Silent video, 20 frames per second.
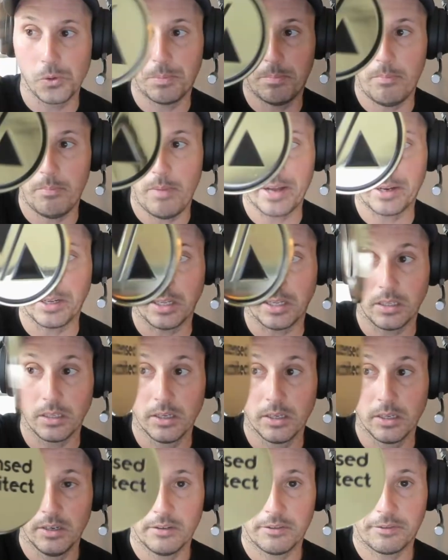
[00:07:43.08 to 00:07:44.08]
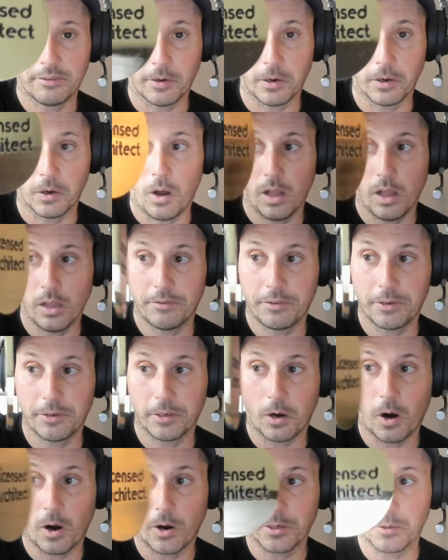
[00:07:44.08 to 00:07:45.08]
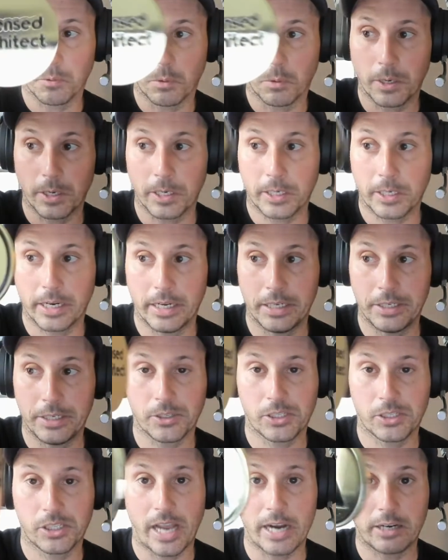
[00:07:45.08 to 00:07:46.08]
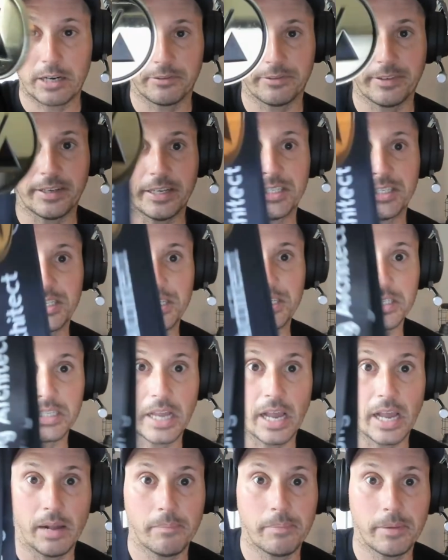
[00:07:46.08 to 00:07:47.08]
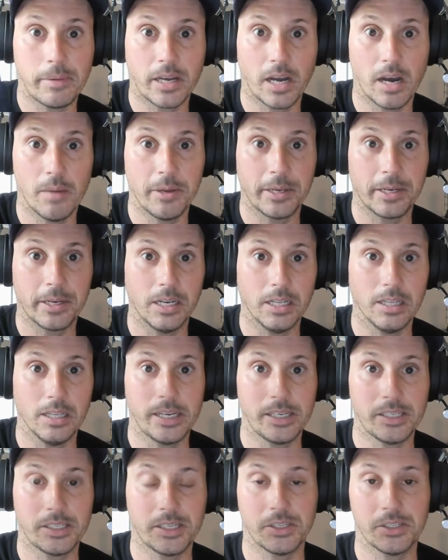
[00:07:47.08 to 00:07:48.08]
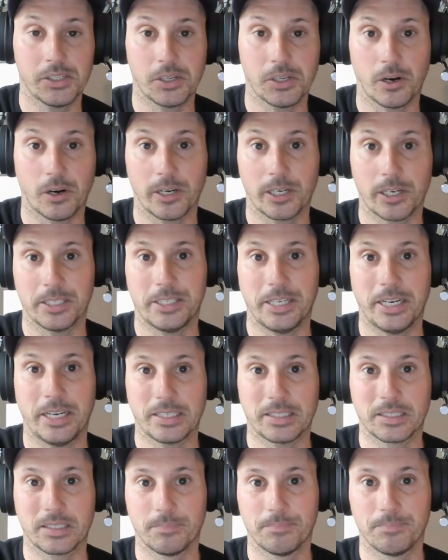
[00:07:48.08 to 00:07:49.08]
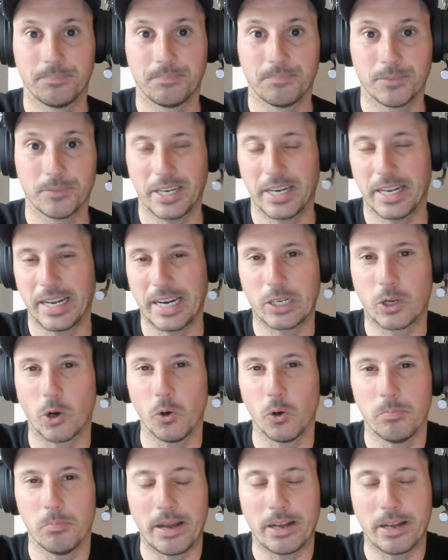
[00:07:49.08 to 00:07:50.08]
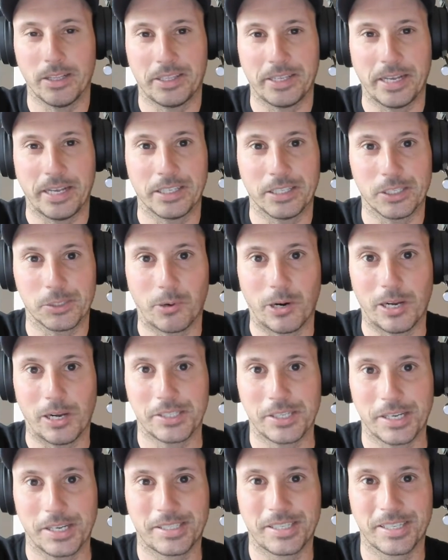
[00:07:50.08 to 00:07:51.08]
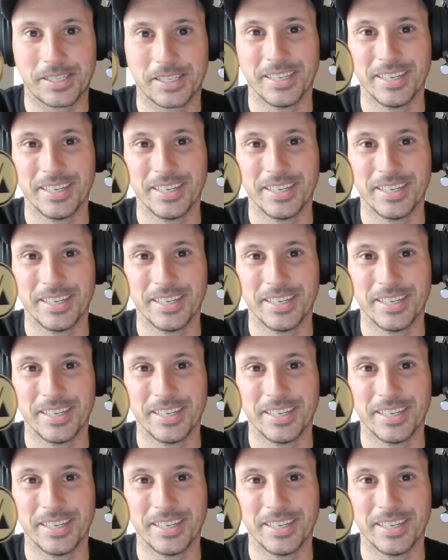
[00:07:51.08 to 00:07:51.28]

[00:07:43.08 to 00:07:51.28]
medal for all of your hard work and your sacrifices at becoming a licensed architect. So you're going to get a gold medal at the end of this process.